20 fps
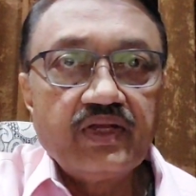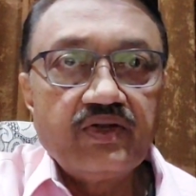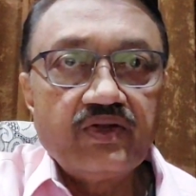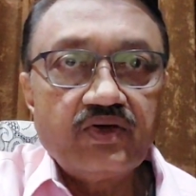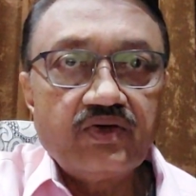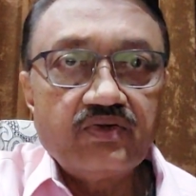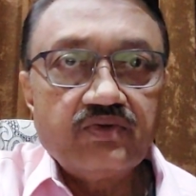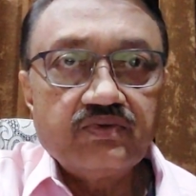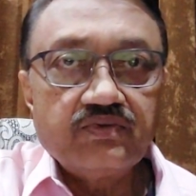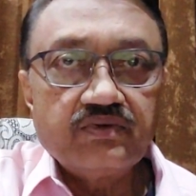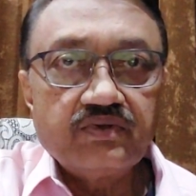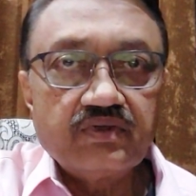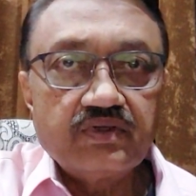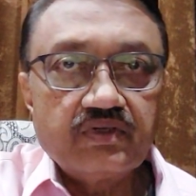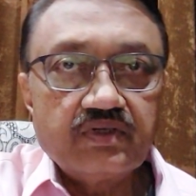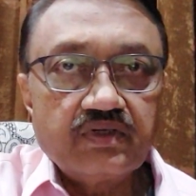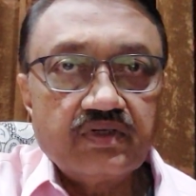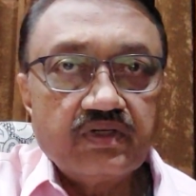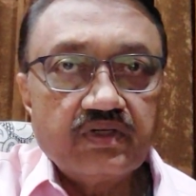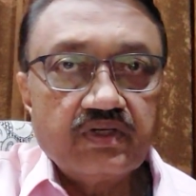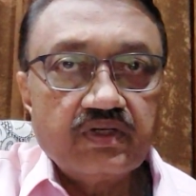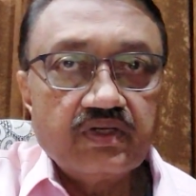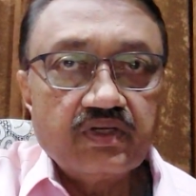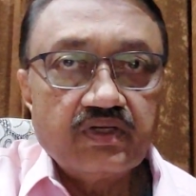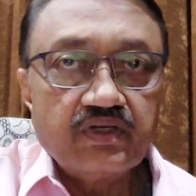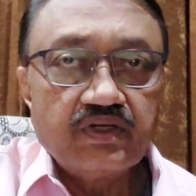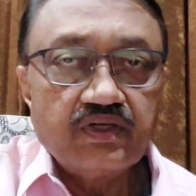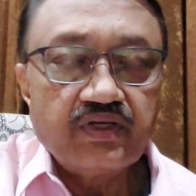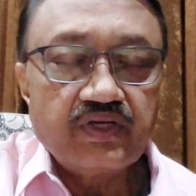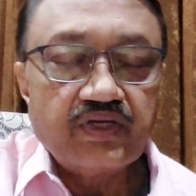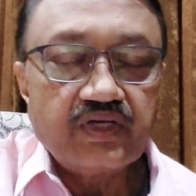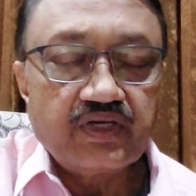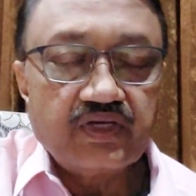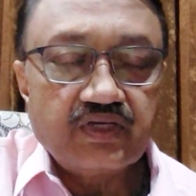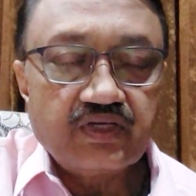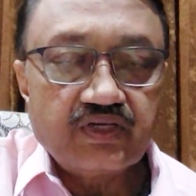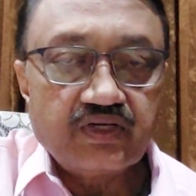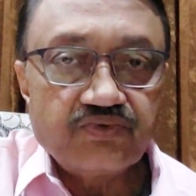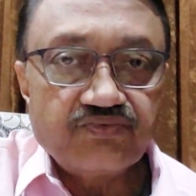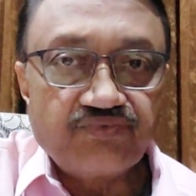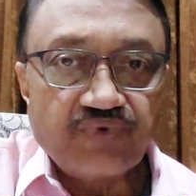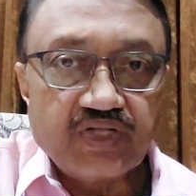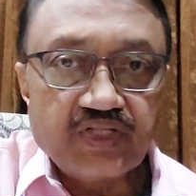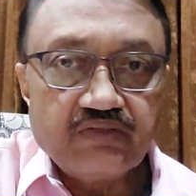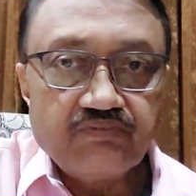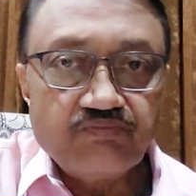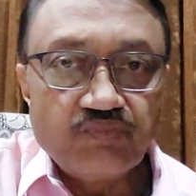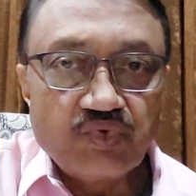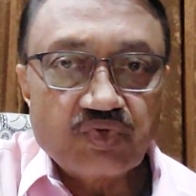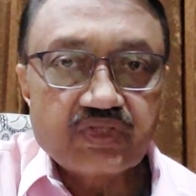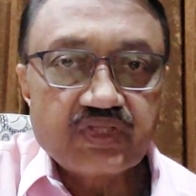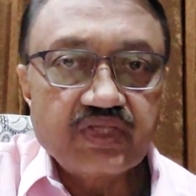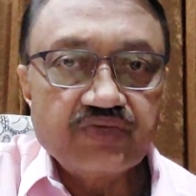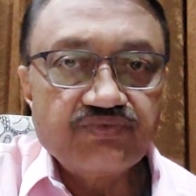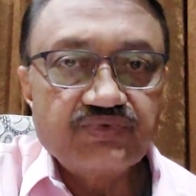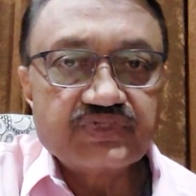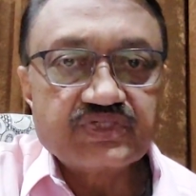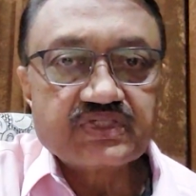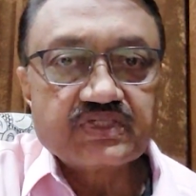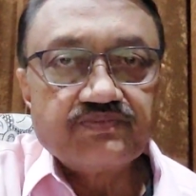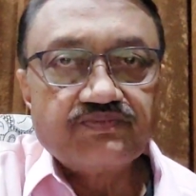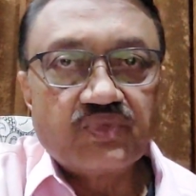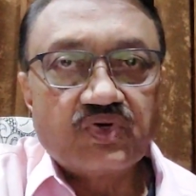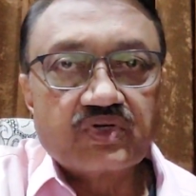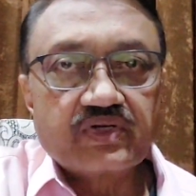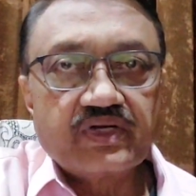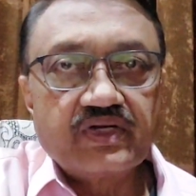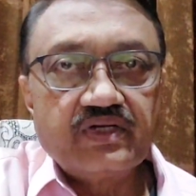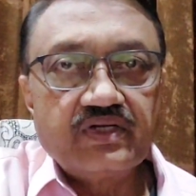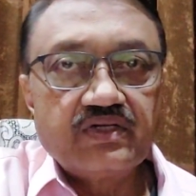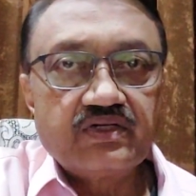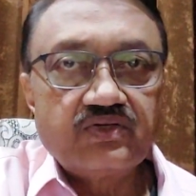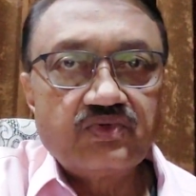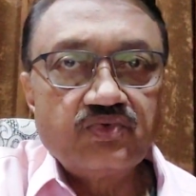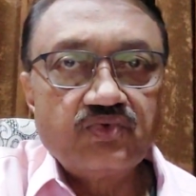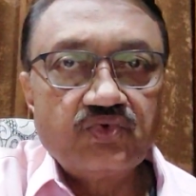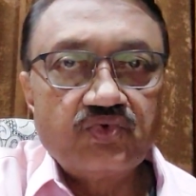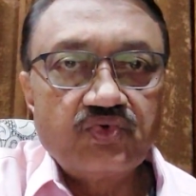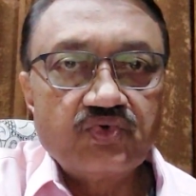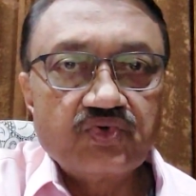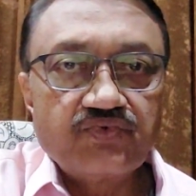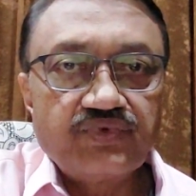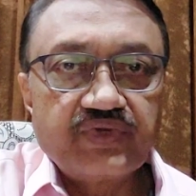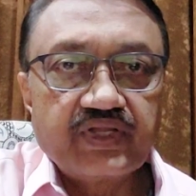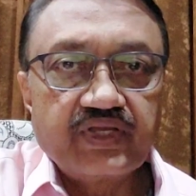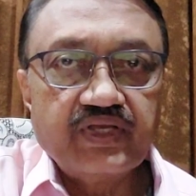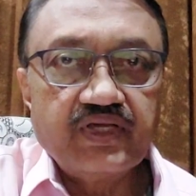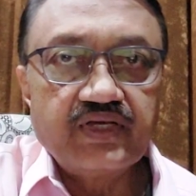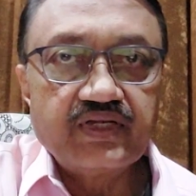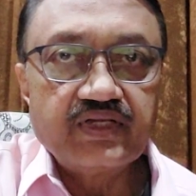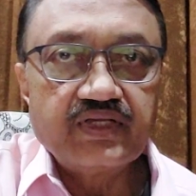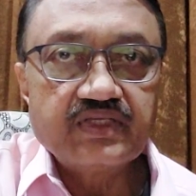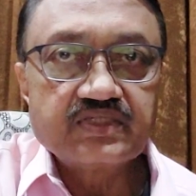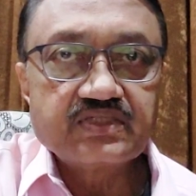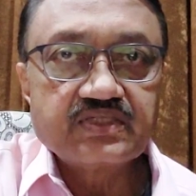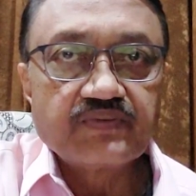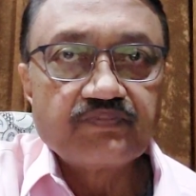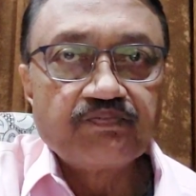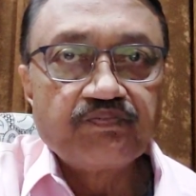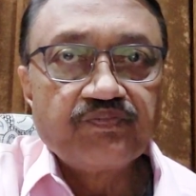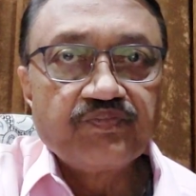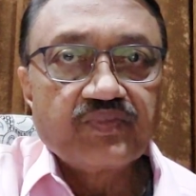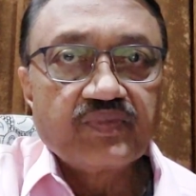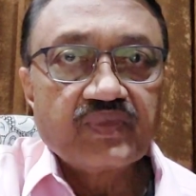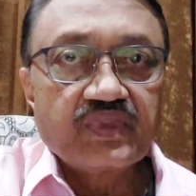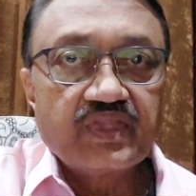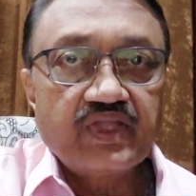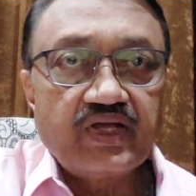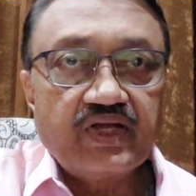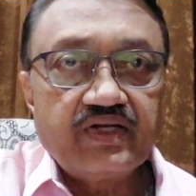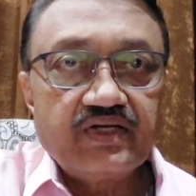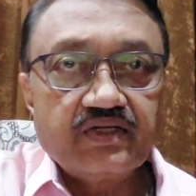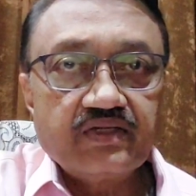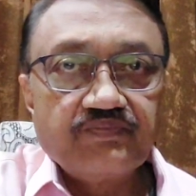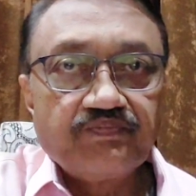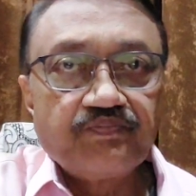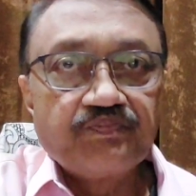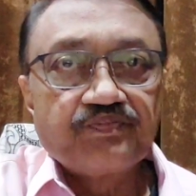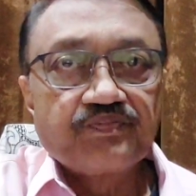Now, one more thing which is important to note over here is that